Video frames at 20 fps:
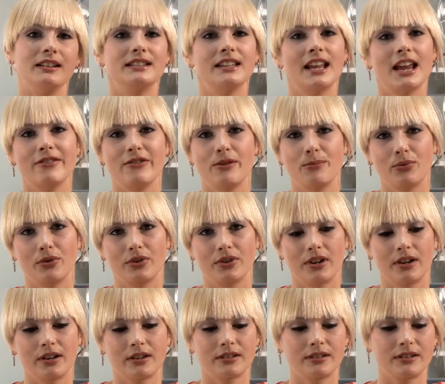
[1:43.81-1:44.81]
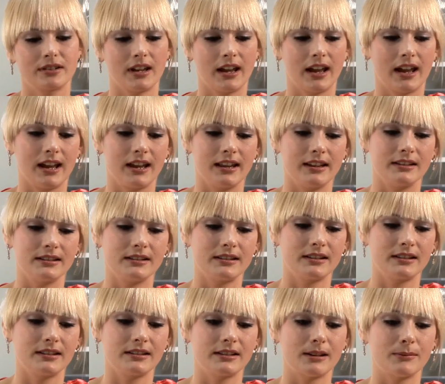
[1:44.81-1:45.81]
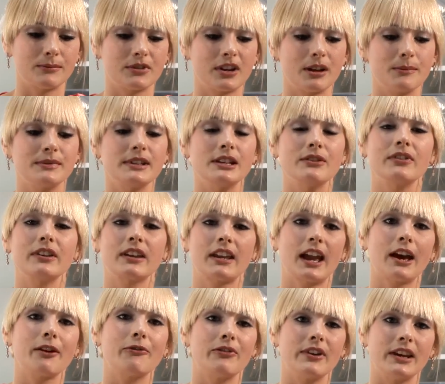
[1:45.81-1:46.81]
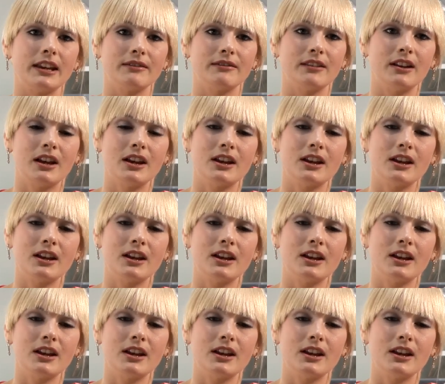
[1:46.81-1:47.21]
dairy products, and sometimes even caffeine.